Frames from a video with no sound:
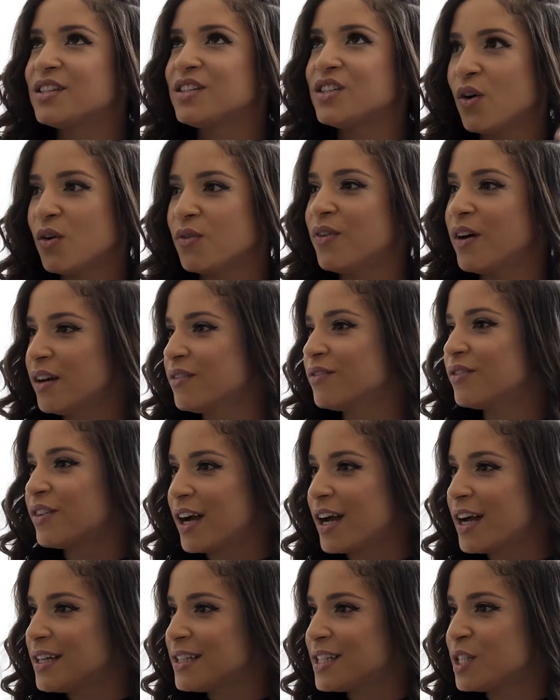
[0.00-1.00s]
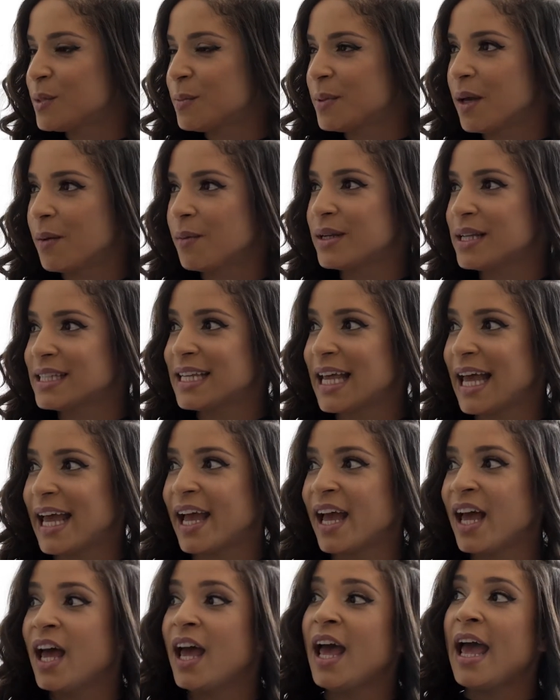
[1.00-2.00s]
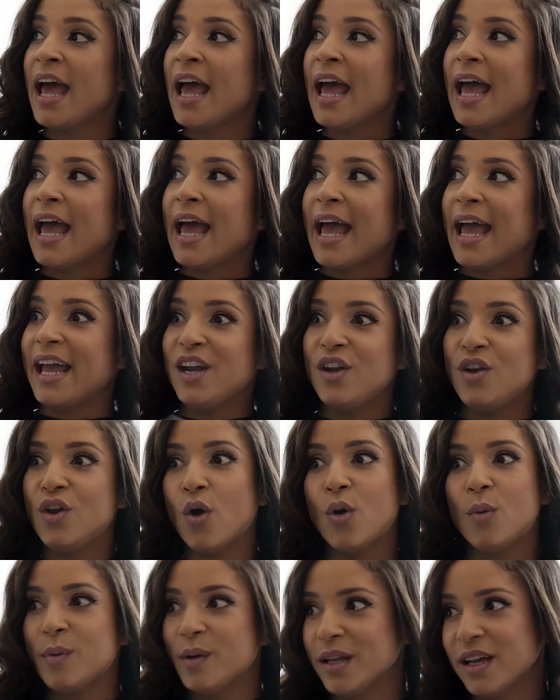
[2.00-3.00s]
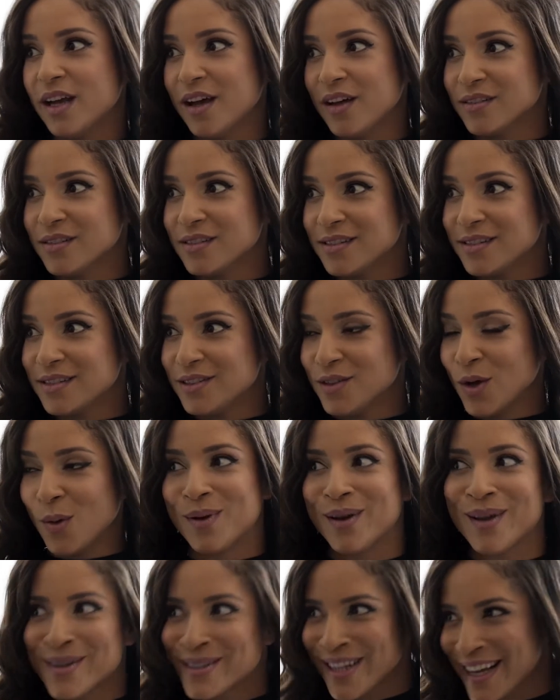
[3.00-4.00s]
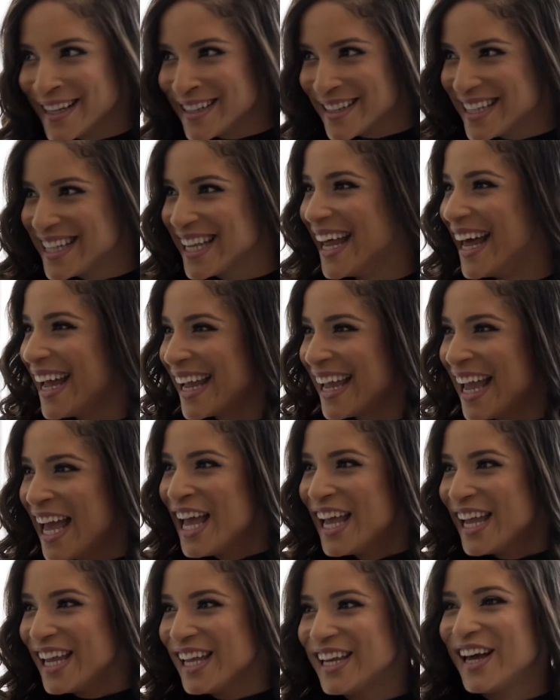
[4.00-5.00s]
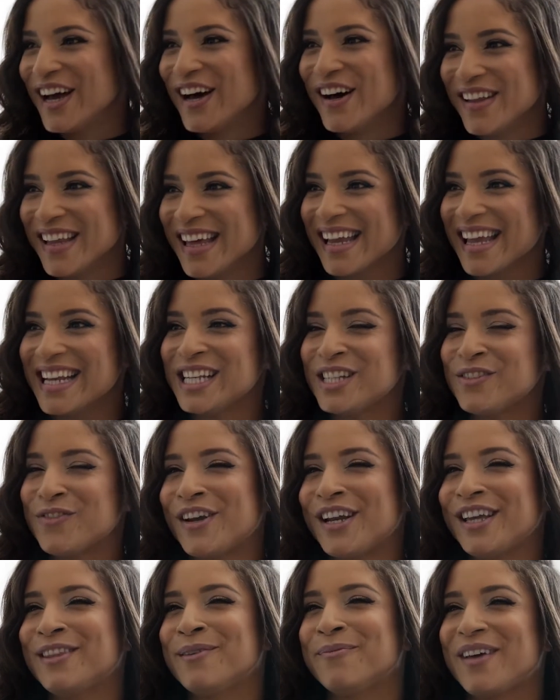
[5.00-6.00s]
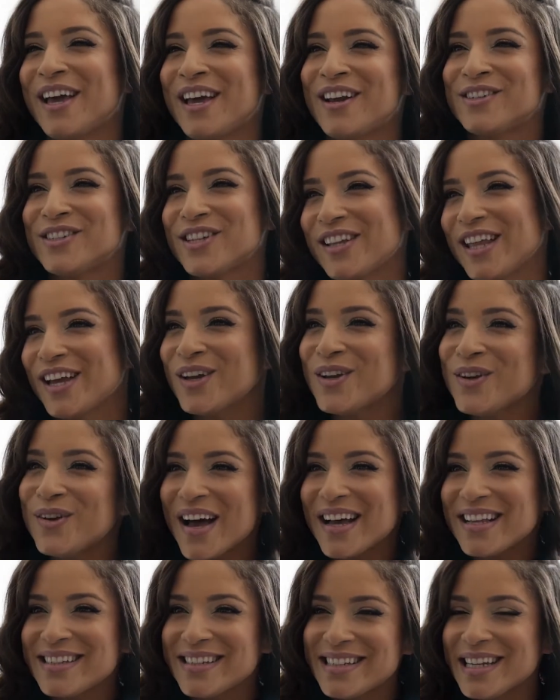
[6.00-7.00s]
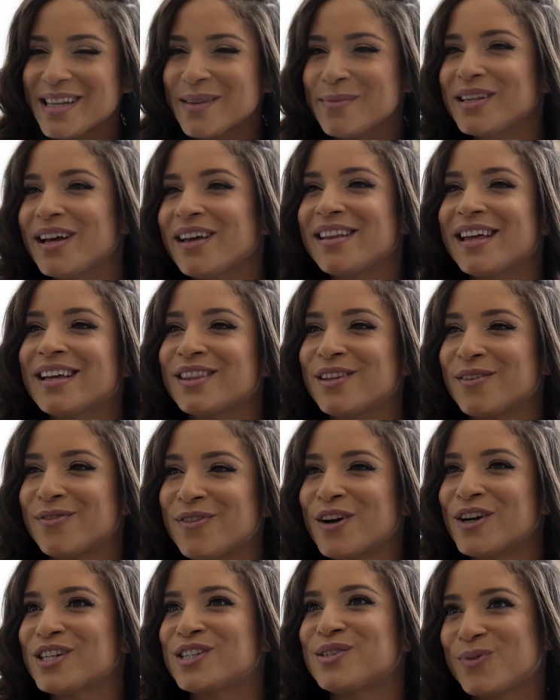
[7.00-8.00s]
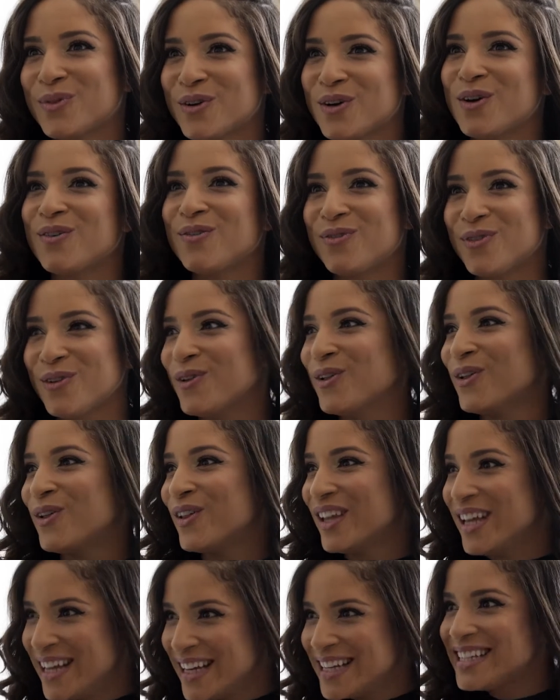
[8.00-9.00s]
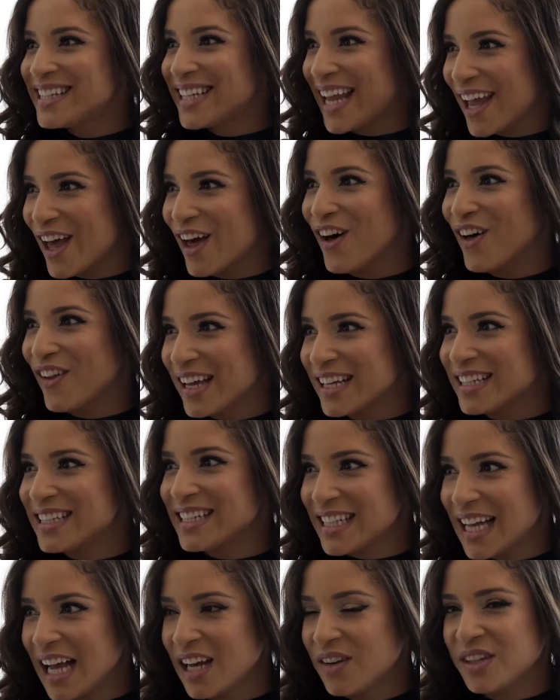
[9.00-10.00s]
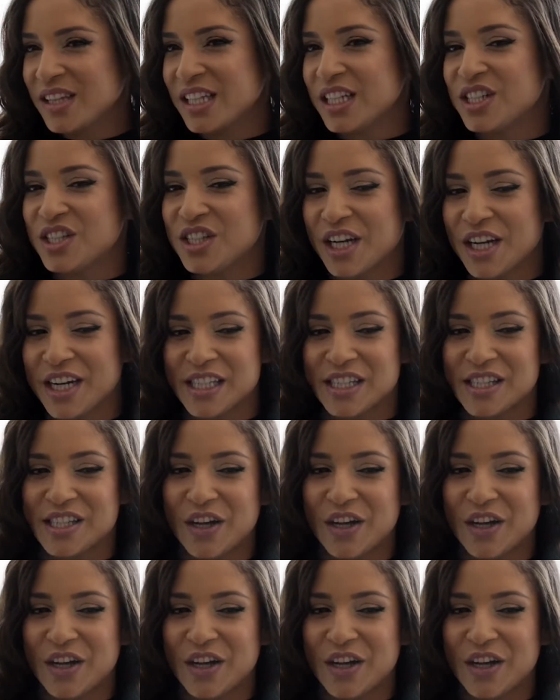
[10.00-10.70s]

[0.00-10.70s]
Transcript: so fun for us to be able to say, hey, nobody else has it. Like, you know, like, and it's funny, the planners are like, who has dibs on like the first real full scale like design with these chairs?